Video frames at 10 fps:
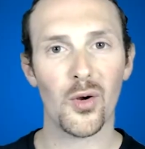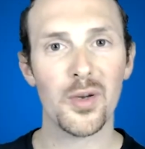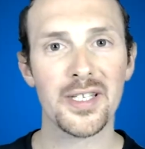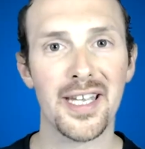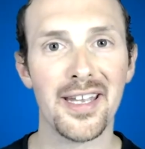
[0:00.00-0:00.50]

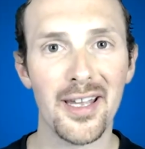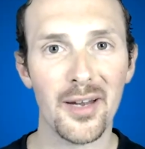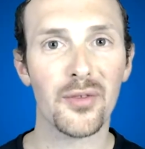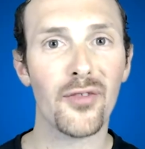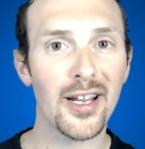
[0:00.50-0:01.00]
always say here,
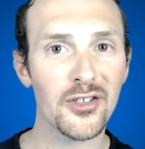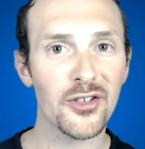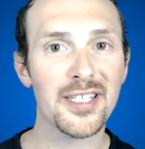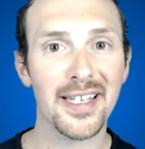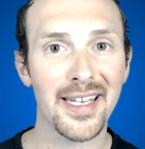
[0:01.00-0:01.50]

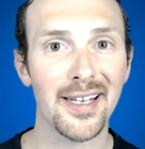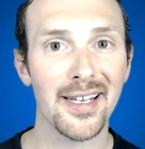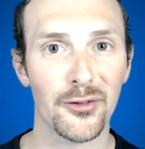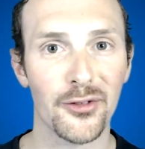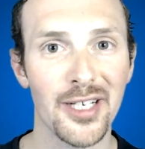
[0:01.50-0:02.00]
perfection is the
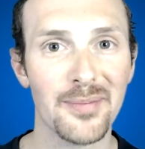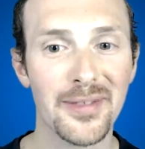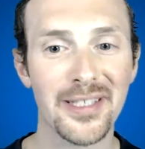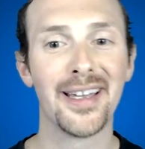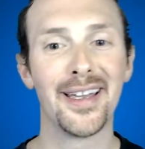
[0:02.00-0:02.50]
killer of dreams.